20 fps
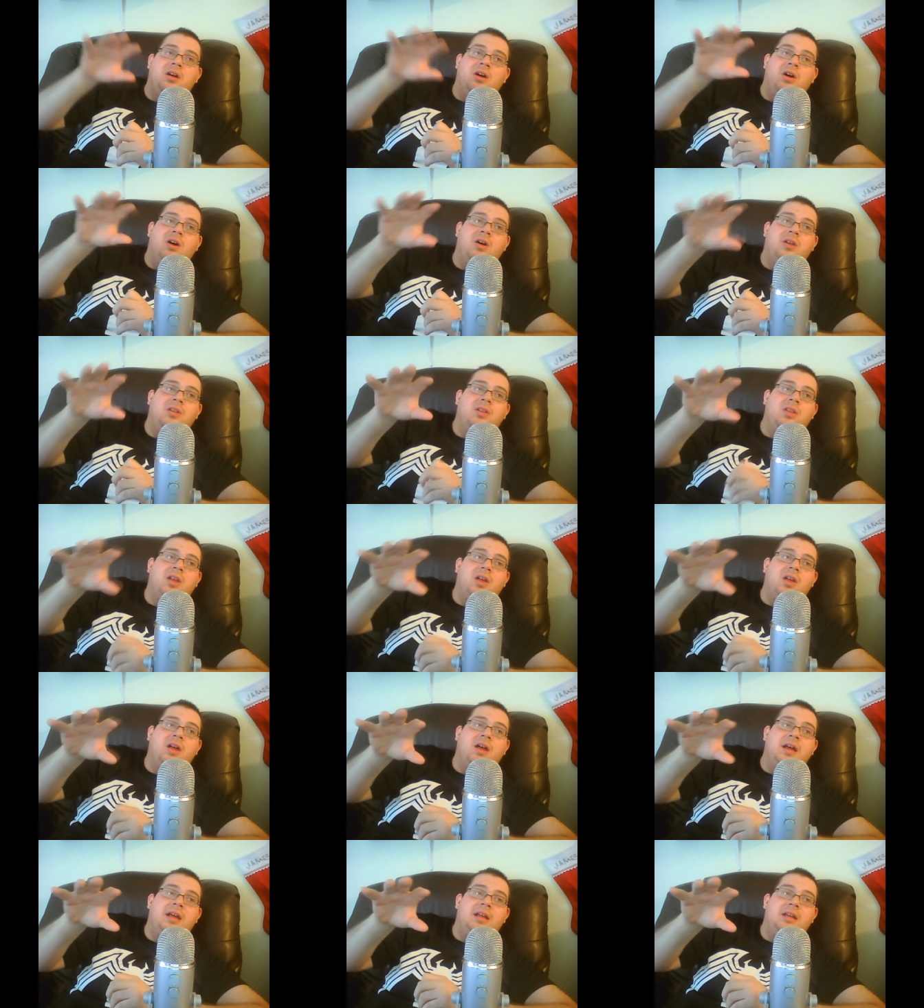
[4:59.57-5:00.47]

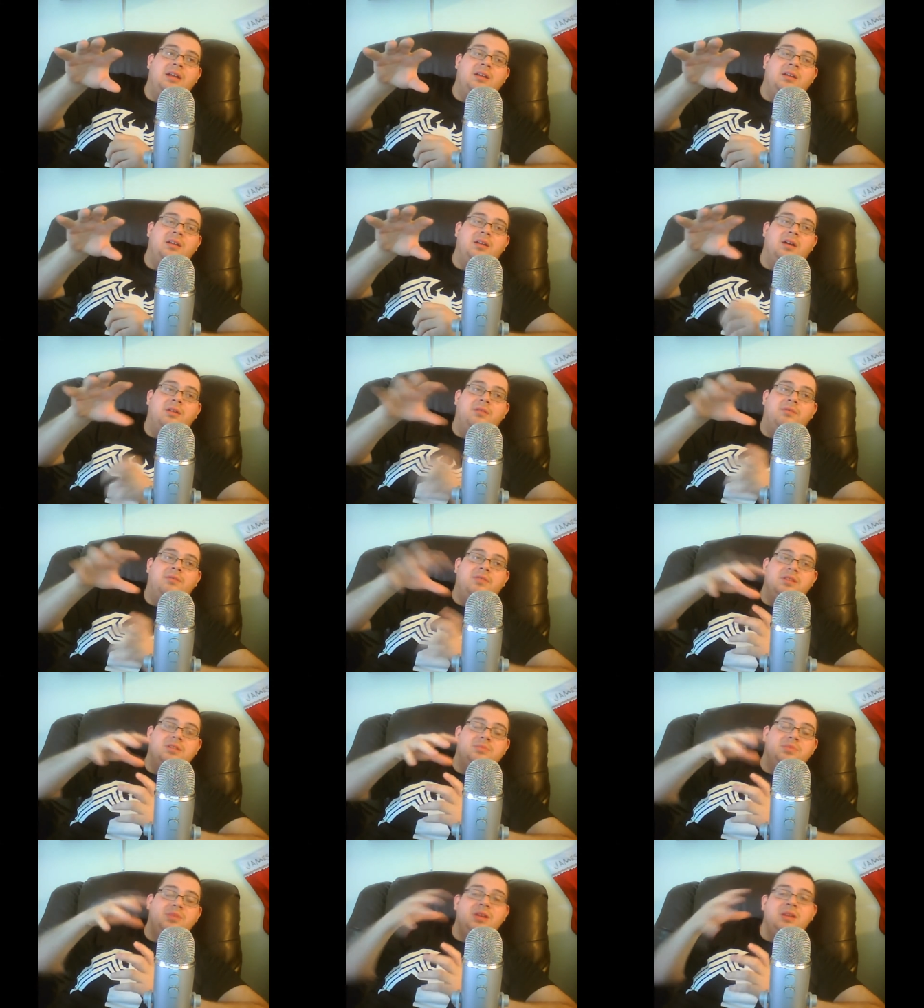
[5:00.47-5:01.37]
online of
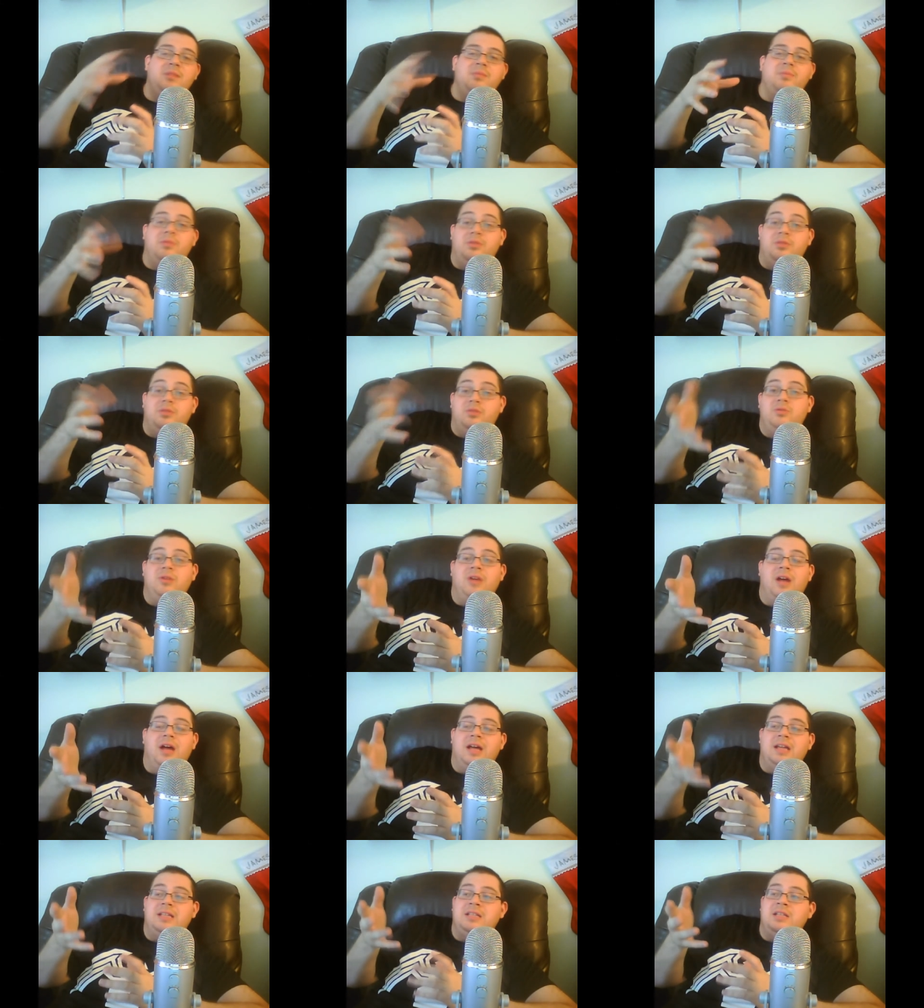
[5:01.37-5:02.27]
these people, you
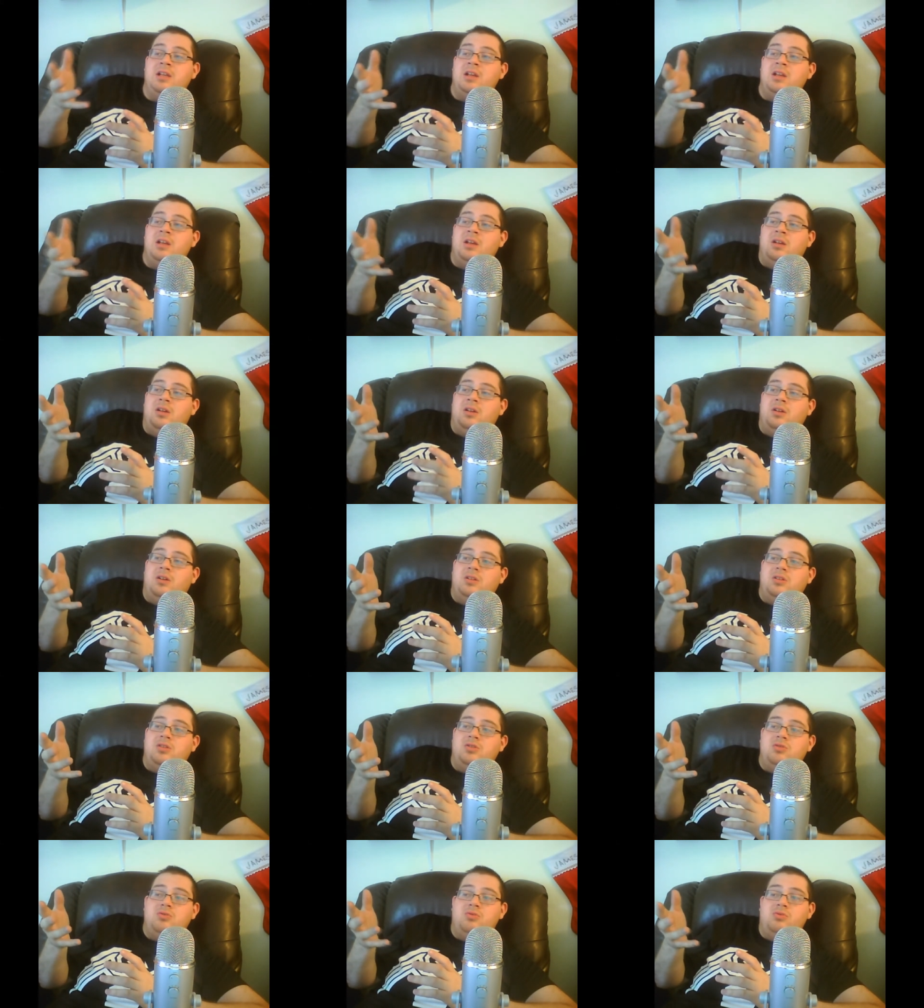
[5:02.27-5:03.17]
guys
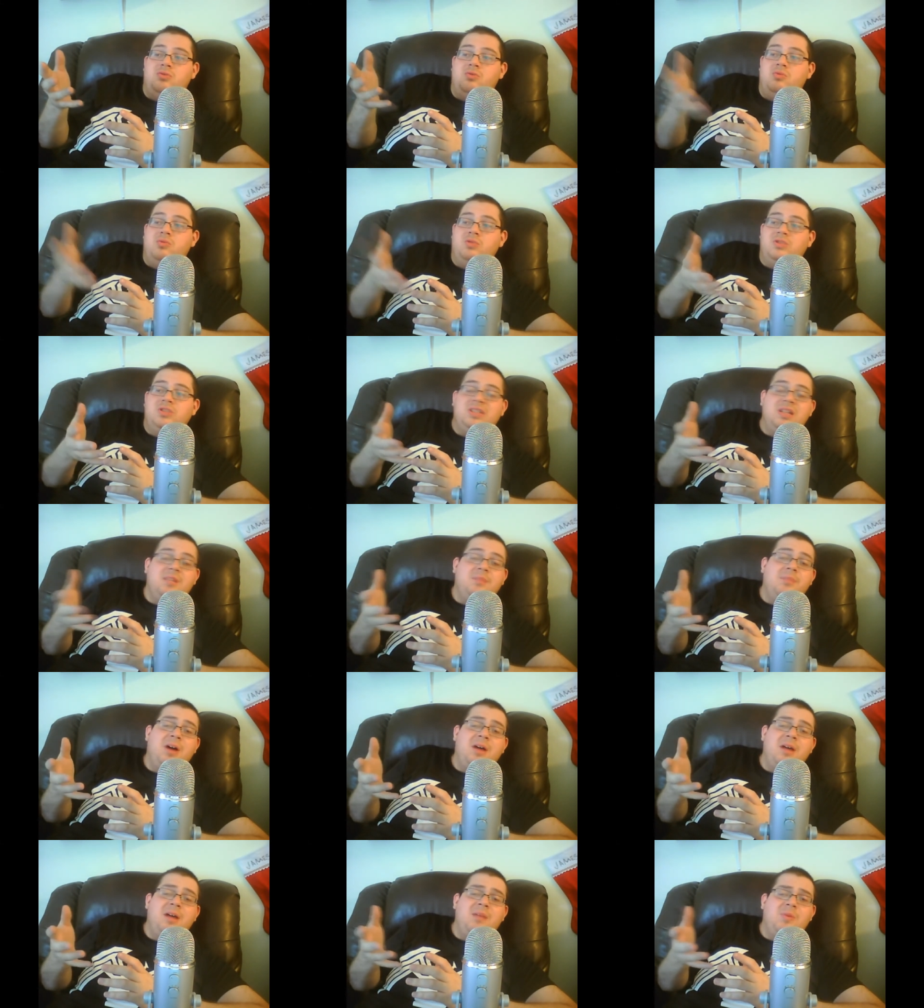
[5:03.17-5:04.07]
you will
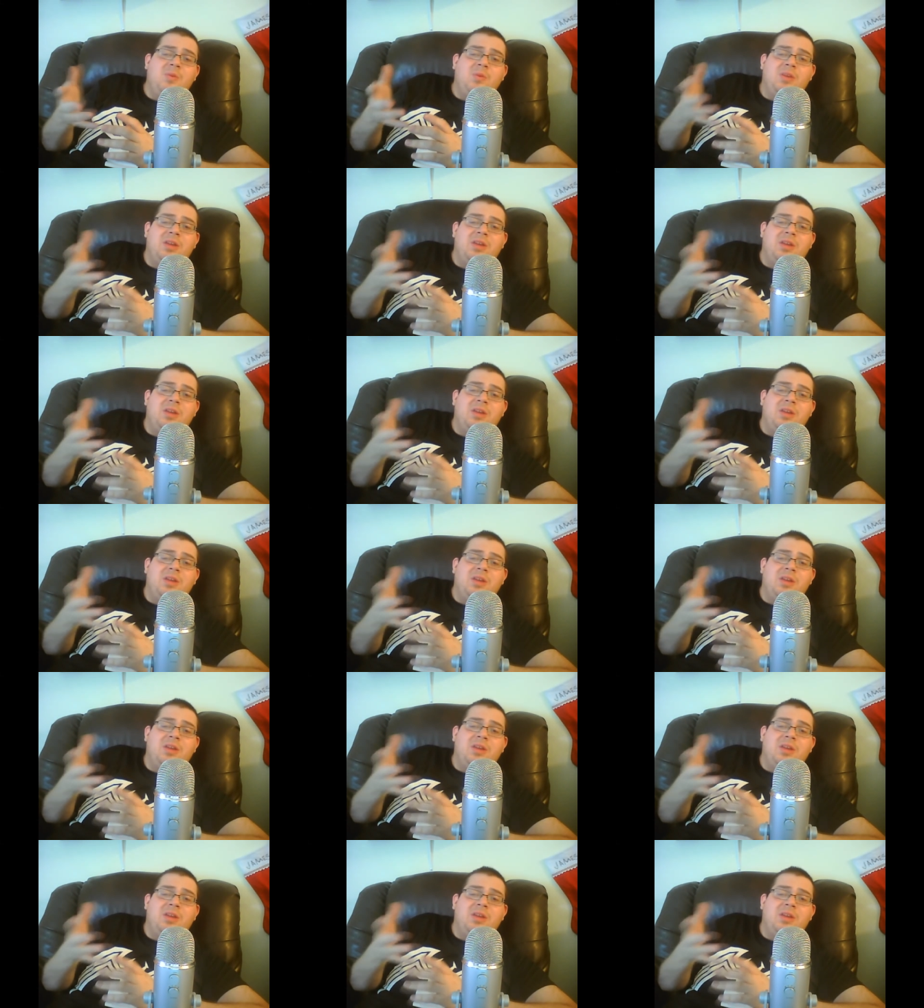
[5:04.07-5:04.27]
stick by me